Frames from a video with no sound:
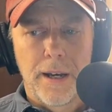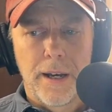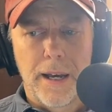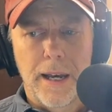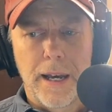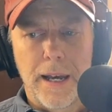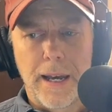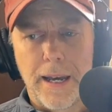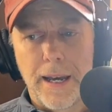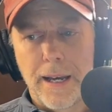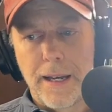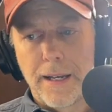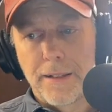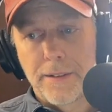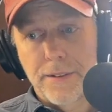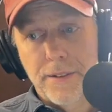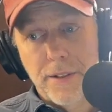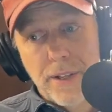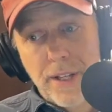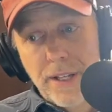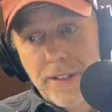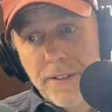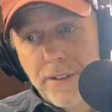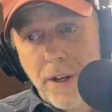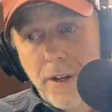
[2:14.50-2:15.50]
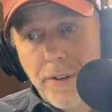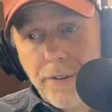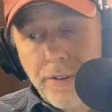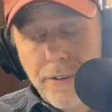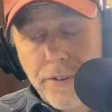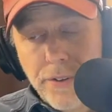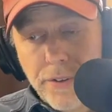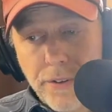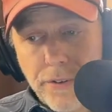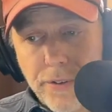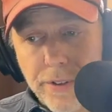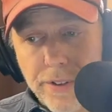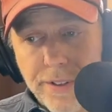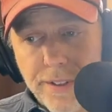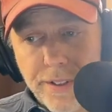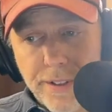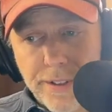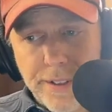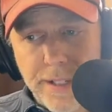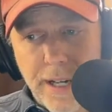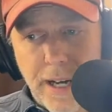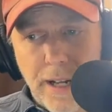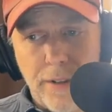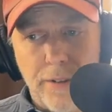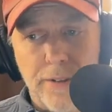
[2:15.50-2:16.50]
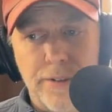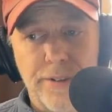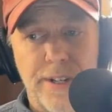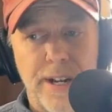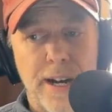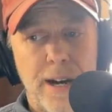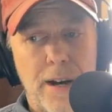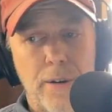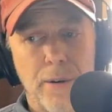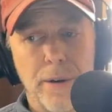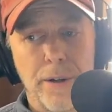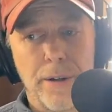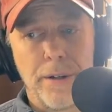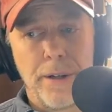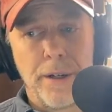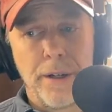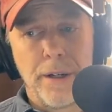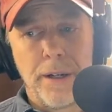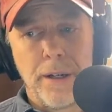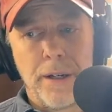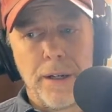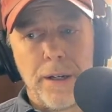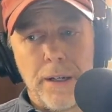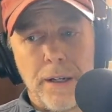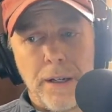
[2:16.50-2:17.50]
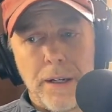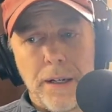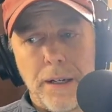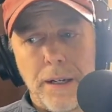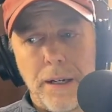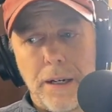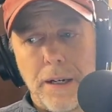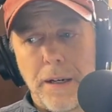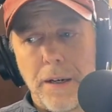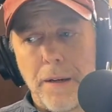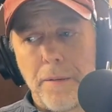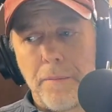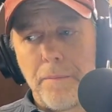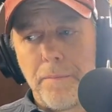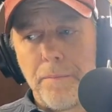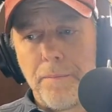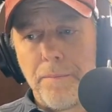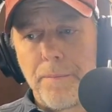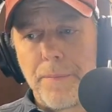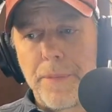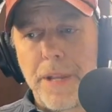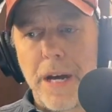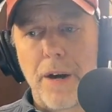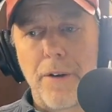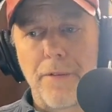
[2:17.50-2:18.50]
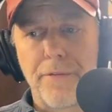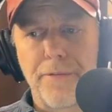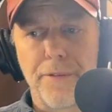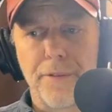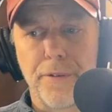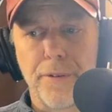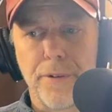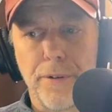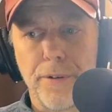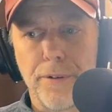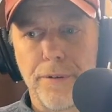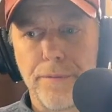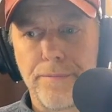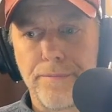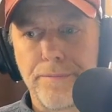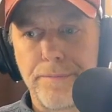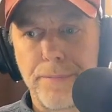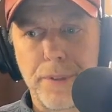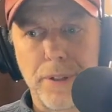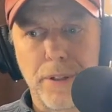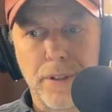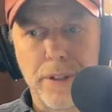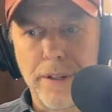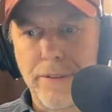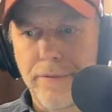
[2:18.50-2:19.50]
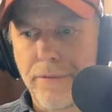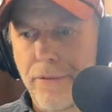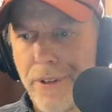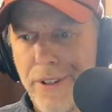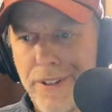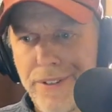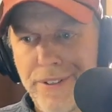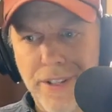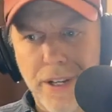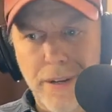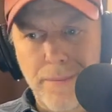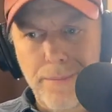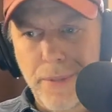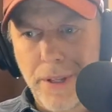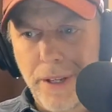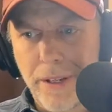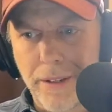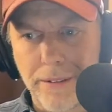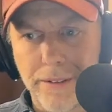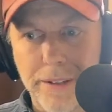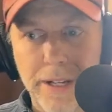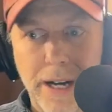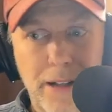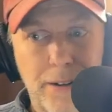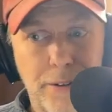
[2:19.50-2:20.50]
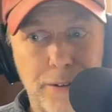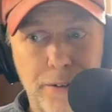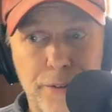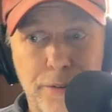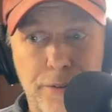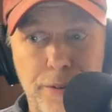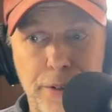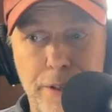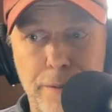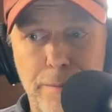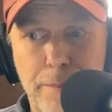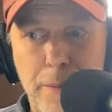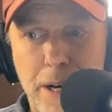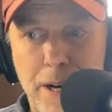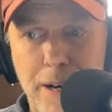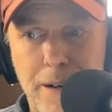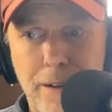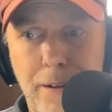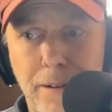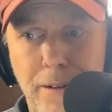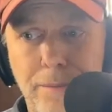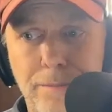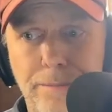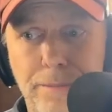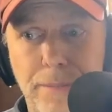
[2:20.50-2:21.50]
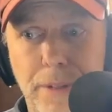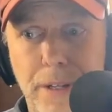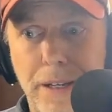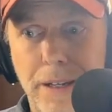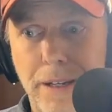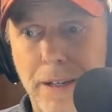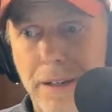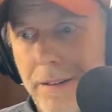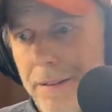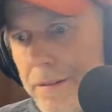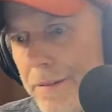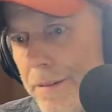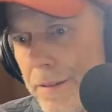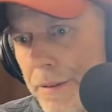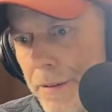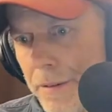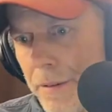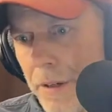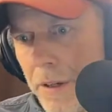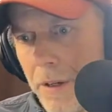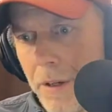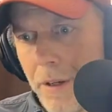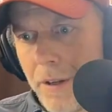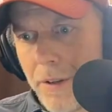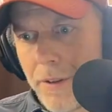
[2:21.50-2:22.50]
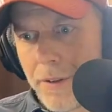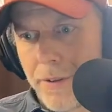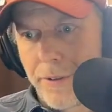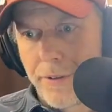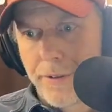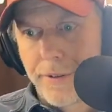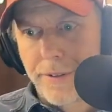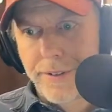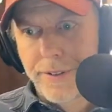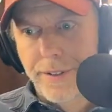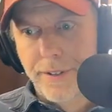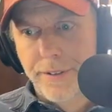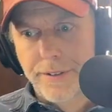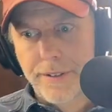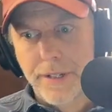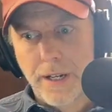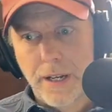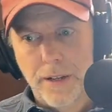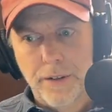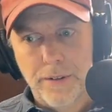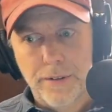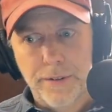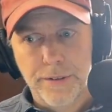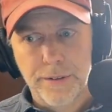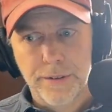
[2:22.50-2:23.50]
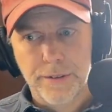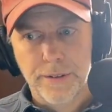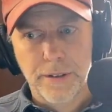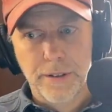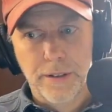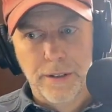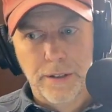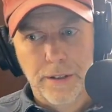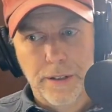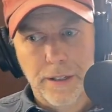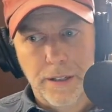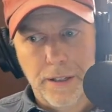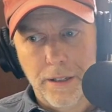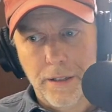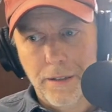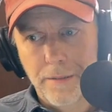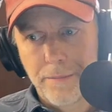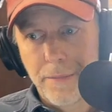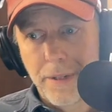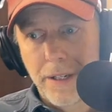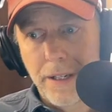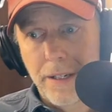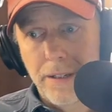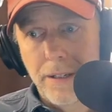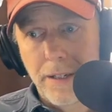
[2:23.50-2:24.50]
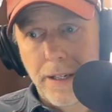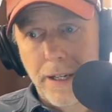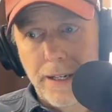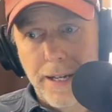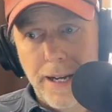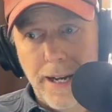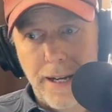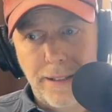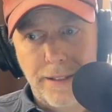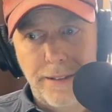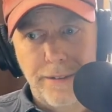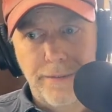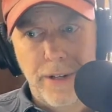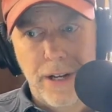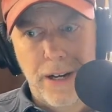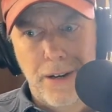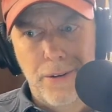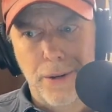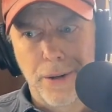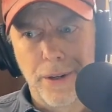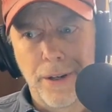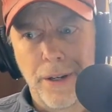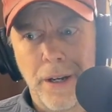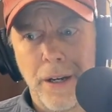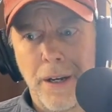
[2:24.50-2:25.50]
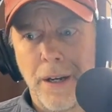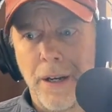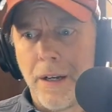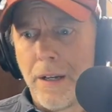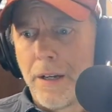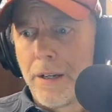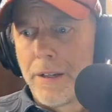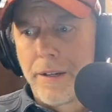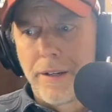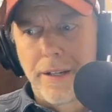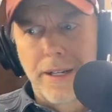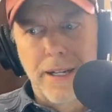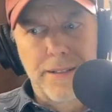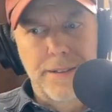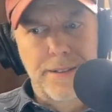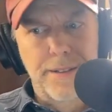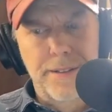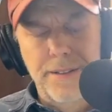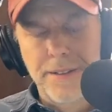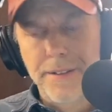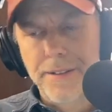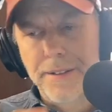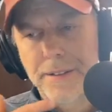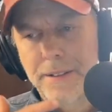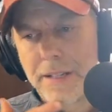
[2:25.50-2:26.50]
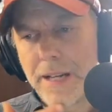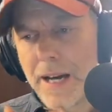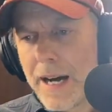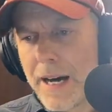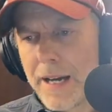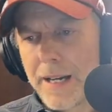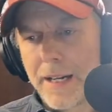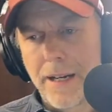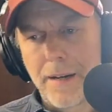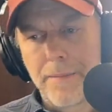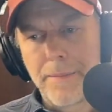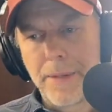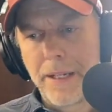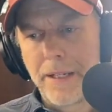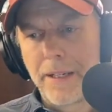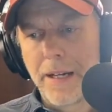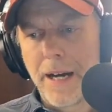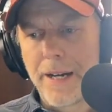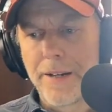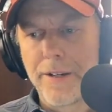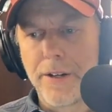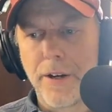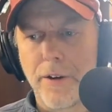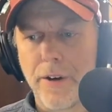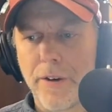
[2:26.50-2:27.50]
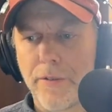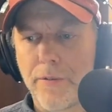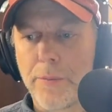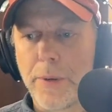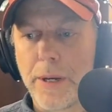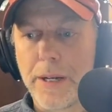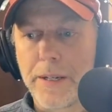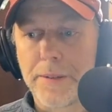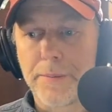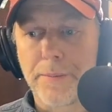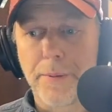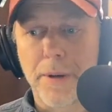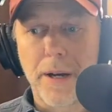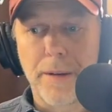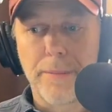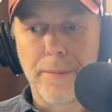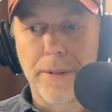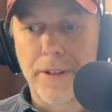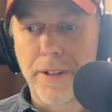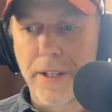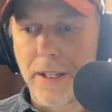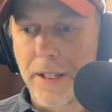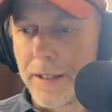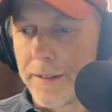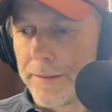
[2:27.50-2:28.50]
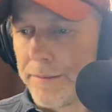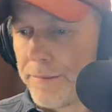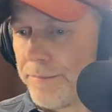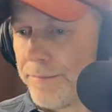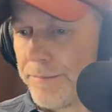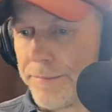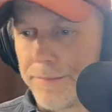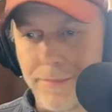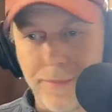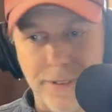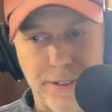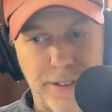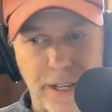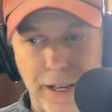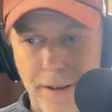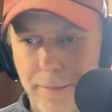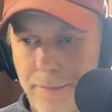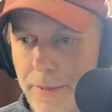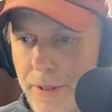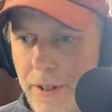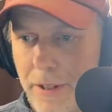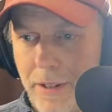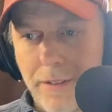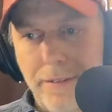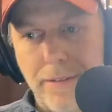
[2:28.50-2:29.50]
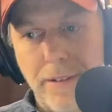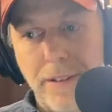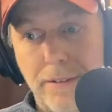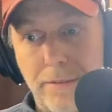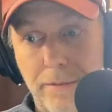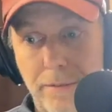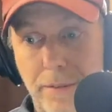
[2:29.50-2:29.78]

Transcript: And eh, so that's $136 an hour. Um, now for delivery, same thing, dollar thirty a mile and $36 um, an, an active hour. You guys, this is not, I mean, I know everybody's probably thinking, same thing,